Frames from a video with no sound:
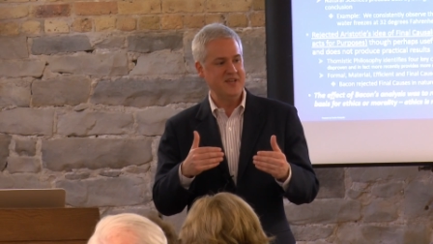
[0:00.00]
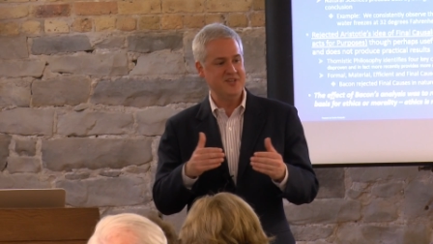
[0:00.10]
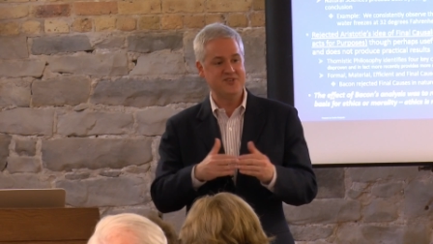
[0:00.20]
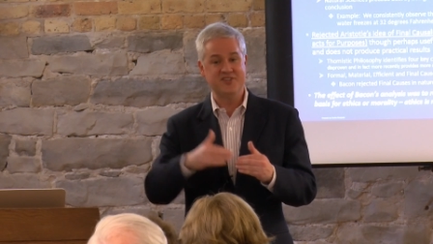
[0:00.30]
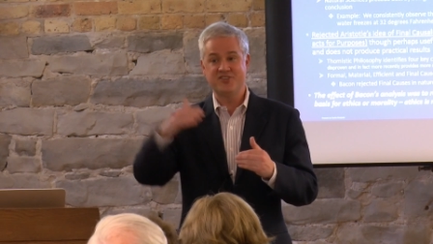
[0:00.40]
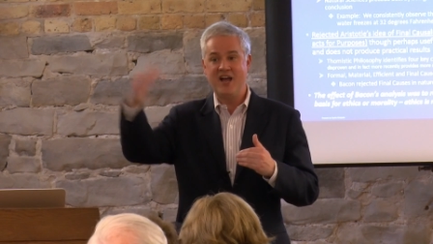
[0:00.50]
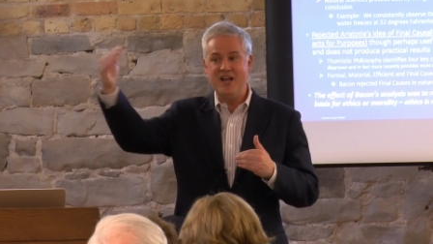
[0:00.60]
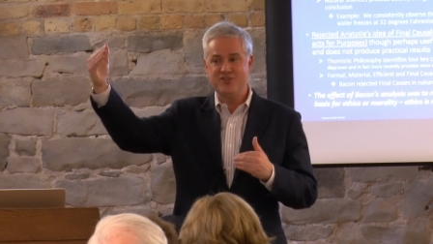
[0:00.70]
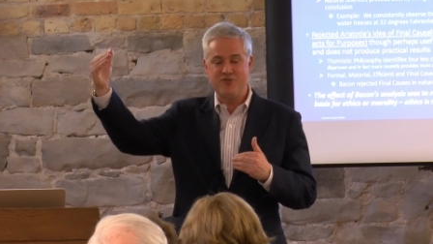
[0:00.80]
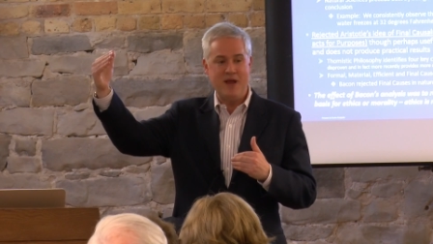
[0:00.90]
Is it a
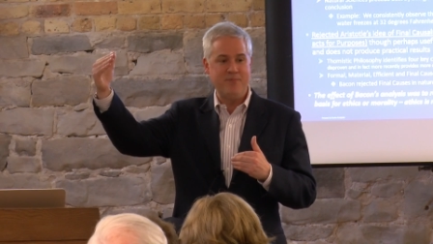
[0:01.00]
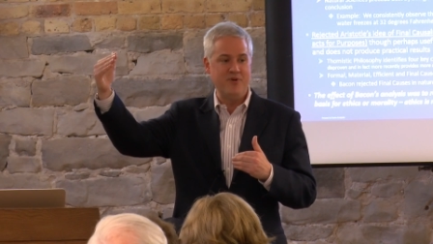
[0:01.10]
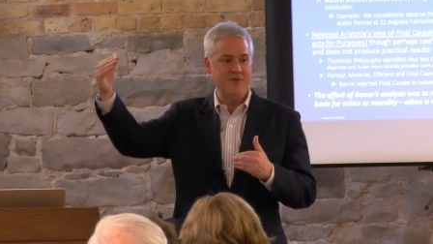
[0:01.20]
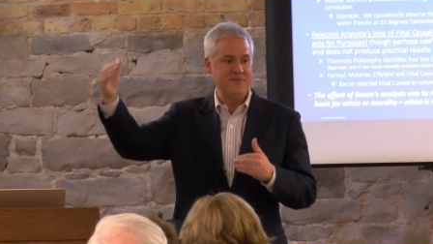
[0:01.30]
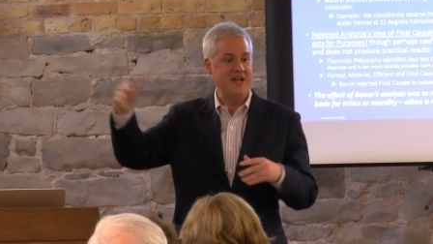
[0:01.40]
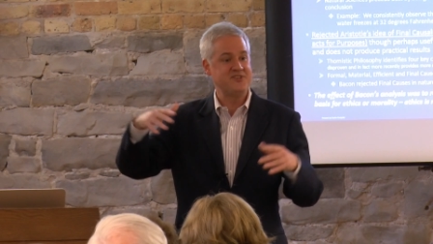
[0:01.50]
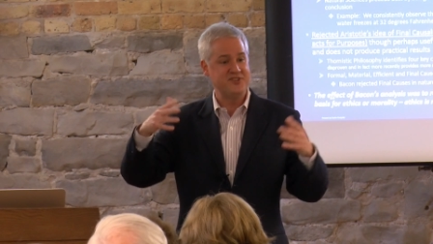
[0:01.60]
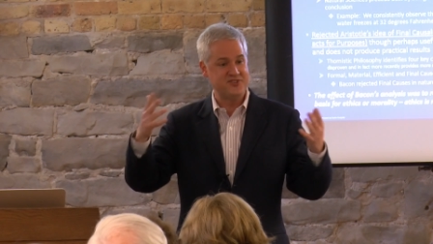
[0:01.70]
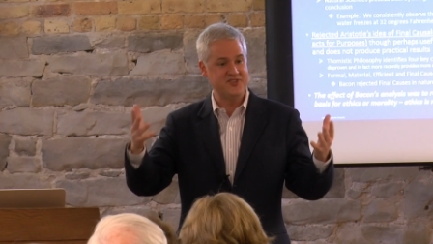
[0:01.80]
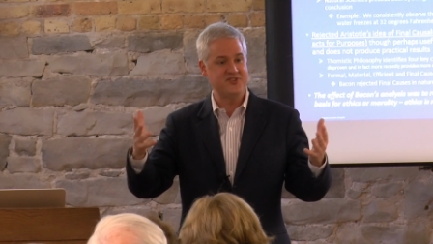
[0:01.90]
skyscraper? That's
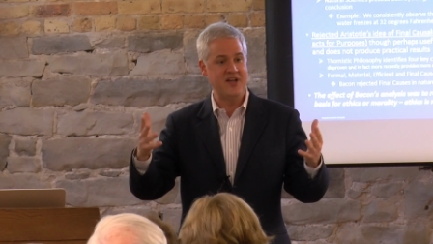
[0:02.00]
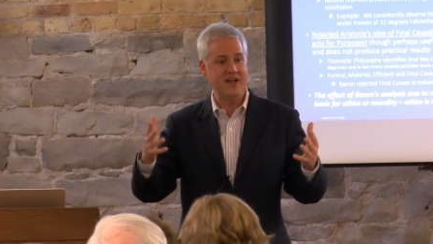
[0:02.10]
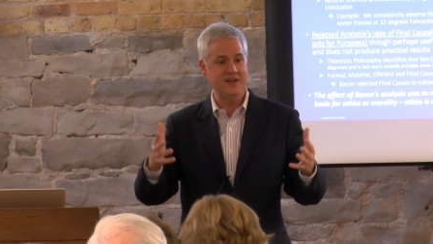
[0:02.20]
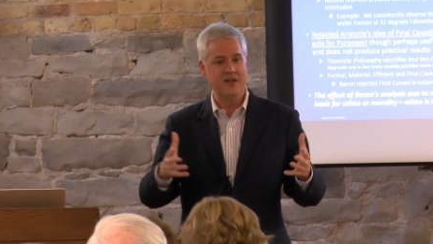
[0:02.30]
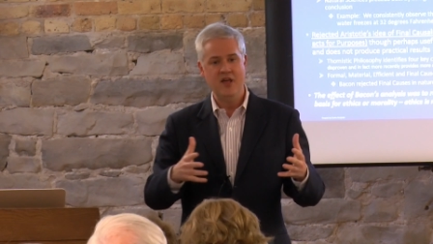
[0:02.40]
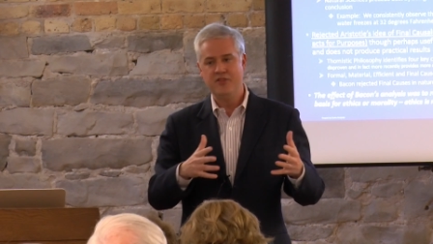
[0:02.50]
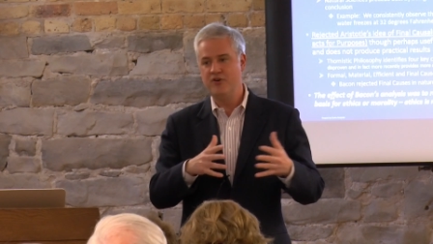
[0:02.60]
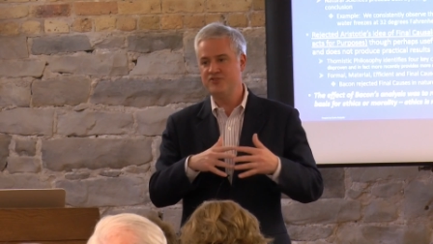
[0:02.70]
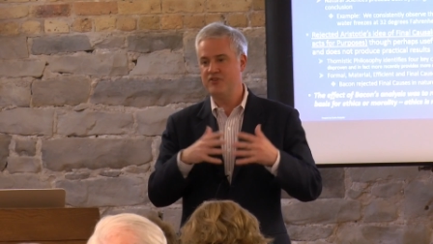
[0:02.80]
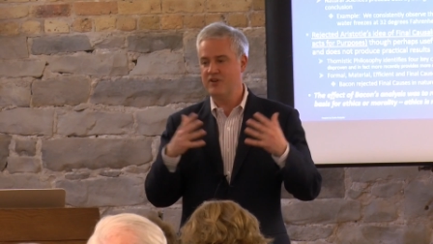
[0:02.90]
its design.
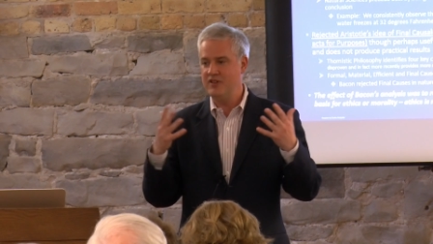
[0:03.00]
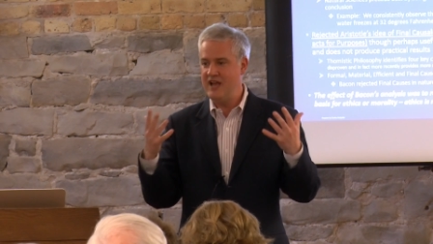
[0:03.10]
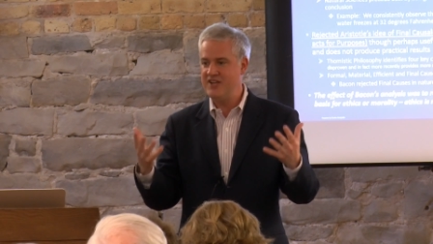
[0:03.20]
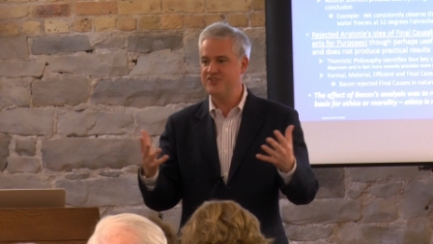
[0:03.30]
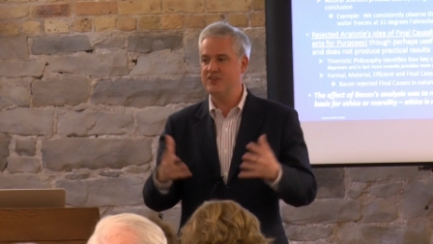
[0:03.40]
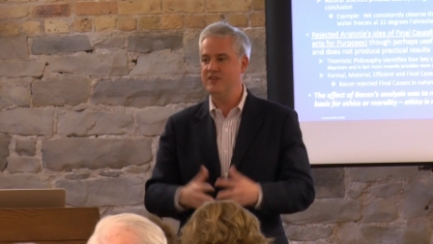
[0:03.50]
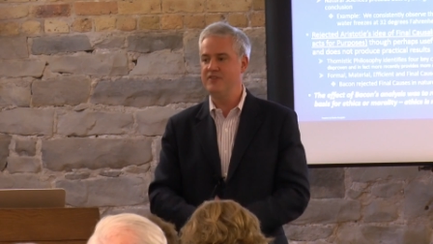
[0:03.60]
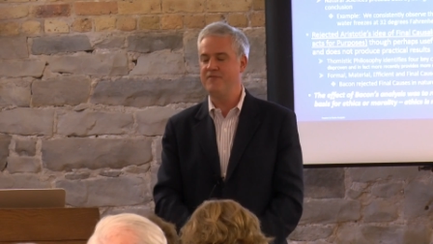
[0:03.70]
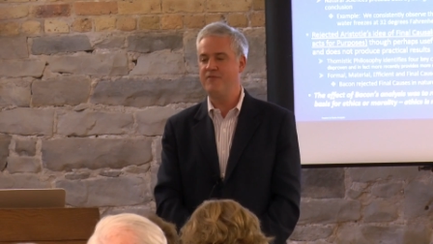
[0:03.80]
Those are classically the